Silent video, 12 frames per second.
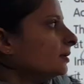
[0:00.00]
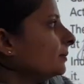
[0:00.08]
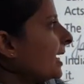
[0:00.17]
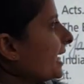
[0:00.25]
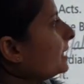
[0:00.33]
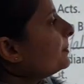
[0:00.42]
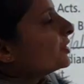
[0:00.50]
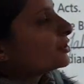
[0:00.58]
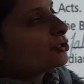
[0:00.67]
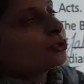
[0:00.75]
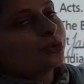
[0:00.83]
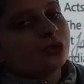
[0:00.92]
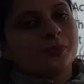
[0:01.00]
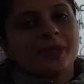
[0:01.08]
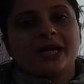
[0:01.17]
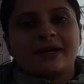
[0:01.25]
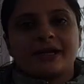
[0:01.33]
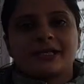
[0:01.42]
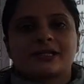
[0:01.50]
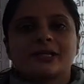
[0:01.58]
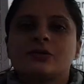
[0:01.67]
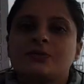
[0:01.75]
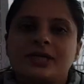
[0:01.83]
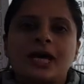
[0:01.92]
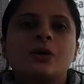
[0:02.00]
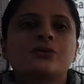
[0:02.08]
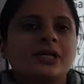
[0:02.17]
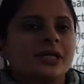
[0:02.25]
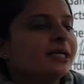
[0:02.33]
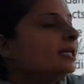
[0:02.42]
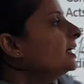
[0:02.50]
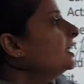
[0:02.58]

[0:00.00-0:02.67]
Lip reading: any person could be arrested without any